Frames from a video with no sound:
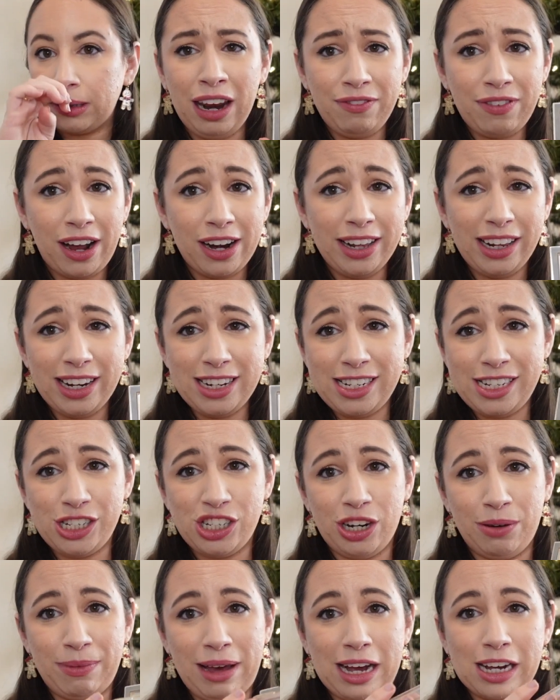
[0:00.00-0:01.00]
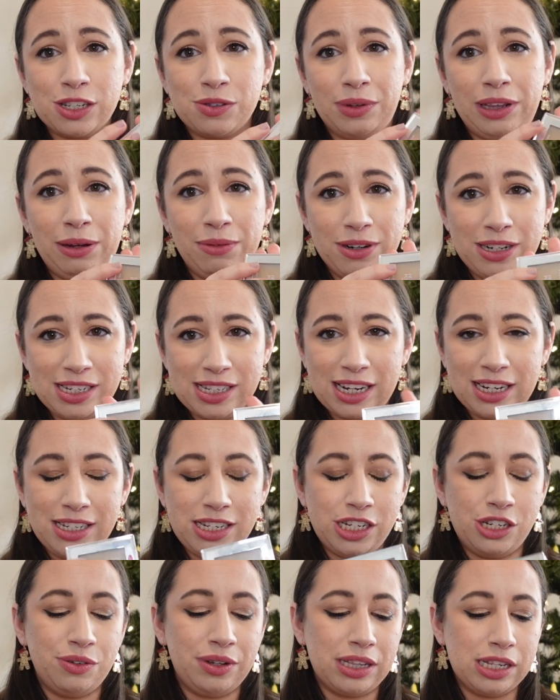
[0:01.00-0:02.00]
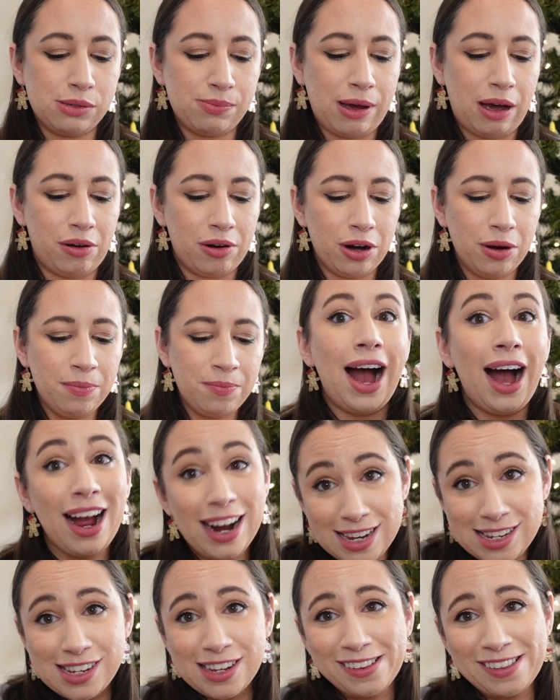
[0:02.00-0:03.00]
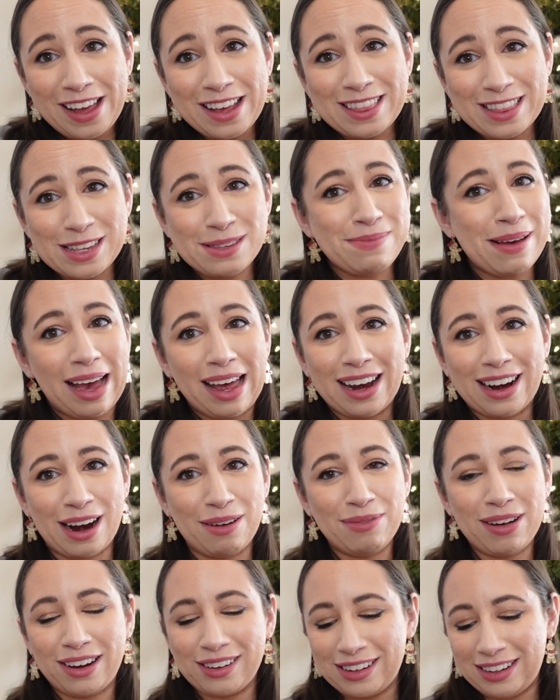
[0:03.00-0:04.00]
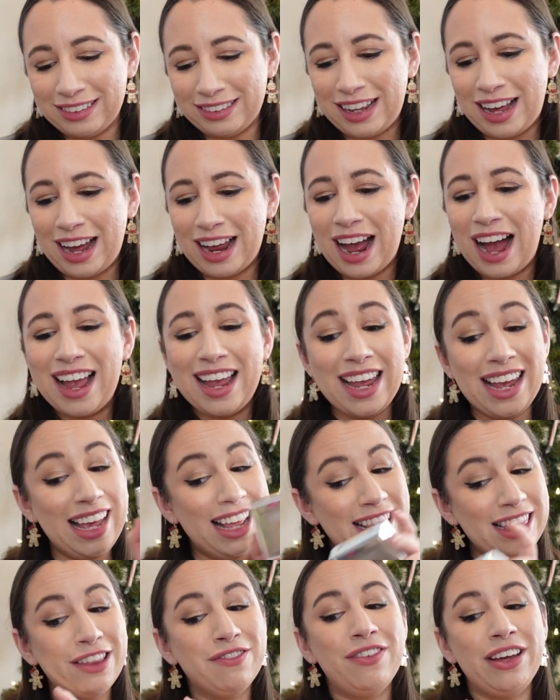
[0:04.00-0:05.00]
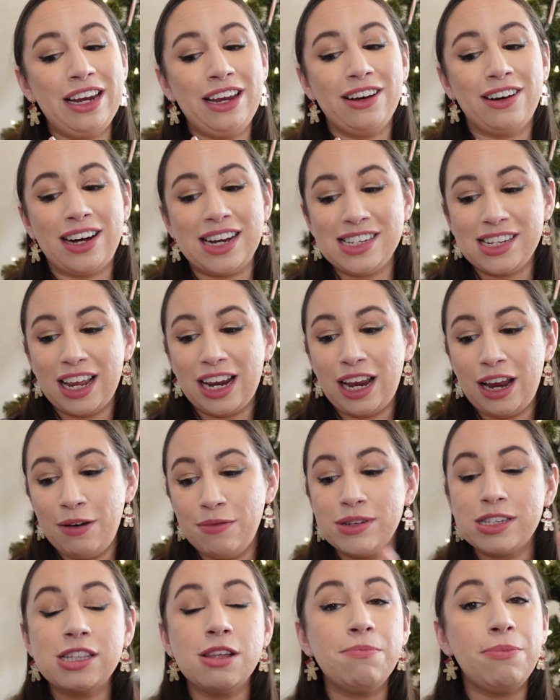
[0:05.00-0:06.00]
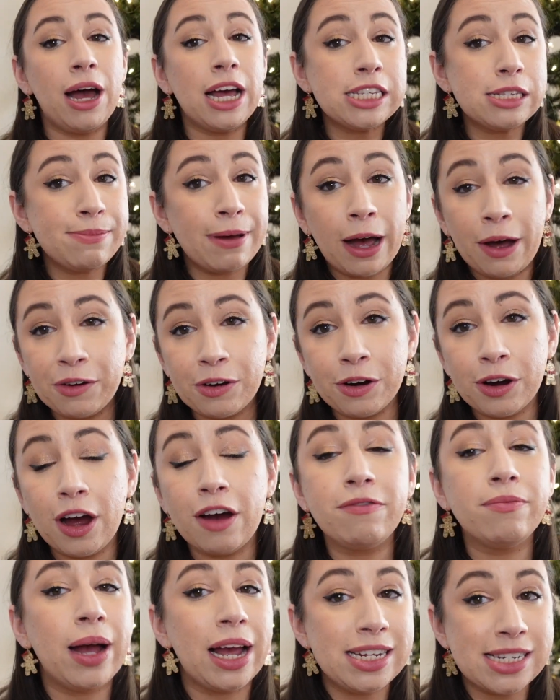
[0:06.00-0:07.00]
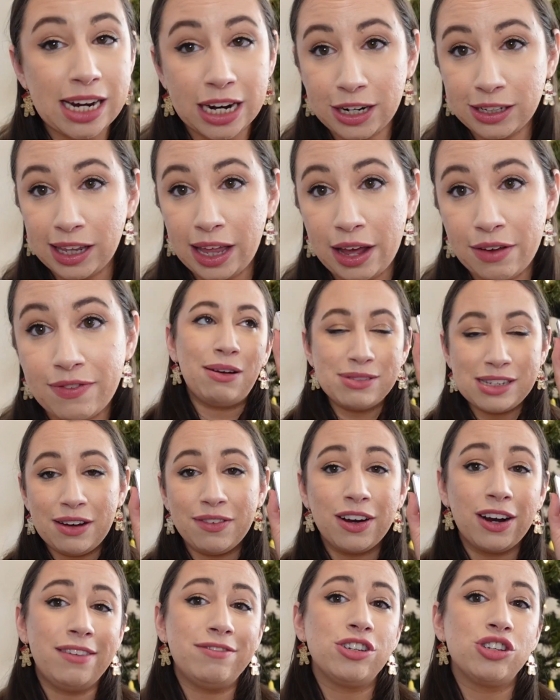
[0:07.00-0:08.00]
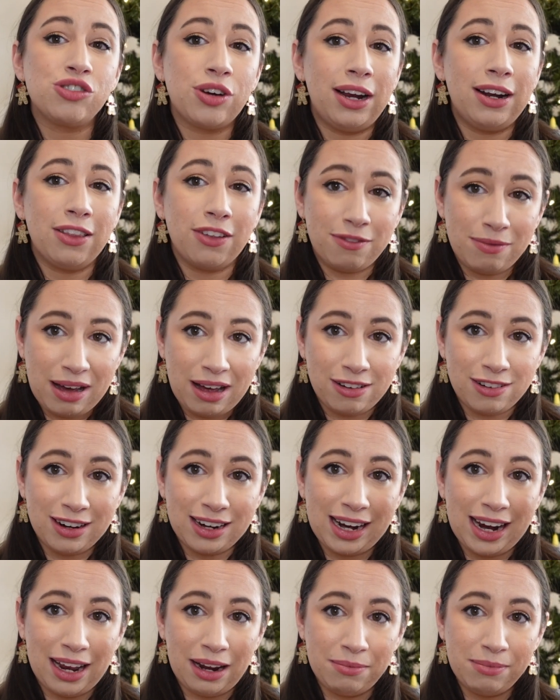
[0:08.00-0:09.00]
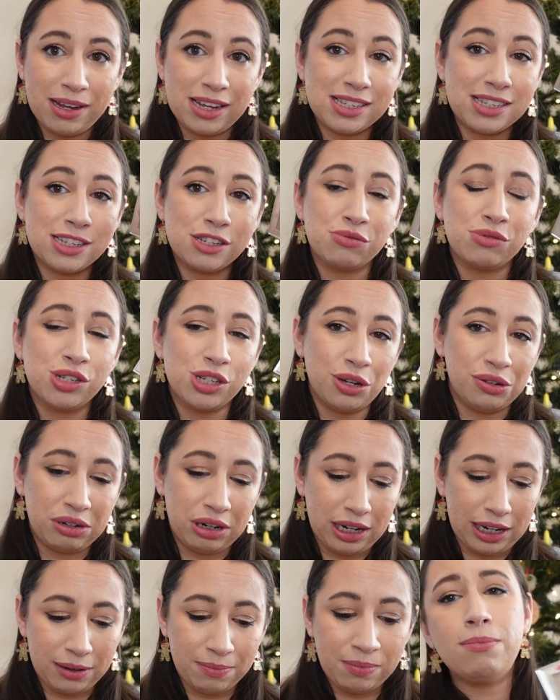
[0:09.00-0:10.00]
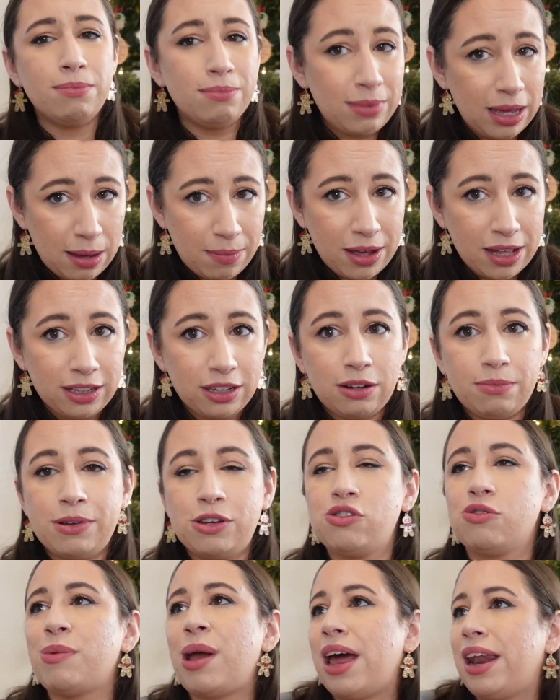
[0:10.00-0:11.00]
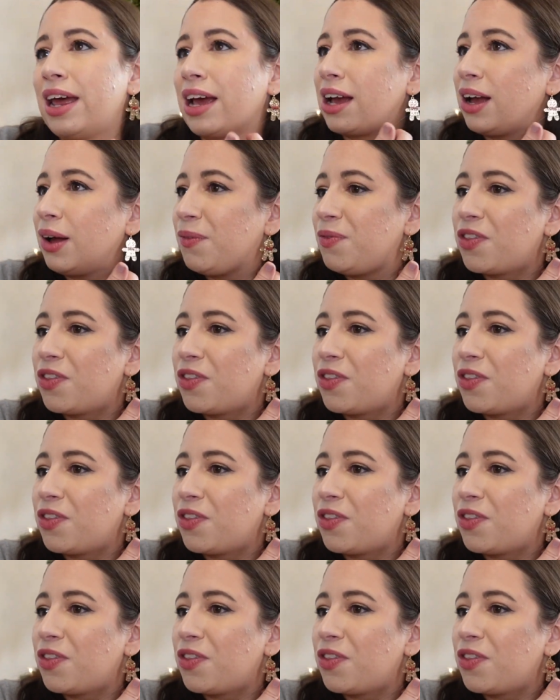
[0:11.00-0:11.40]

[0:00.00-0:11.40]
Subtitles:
I found it at TJ Maxx when they were discontinuing this powder. I still like this powder, I'm not gonna lie. In the video, I said it was the best powder of my entire life. I was never gonna have to try another powder again because this was so good. Maybe a little bit dramatic.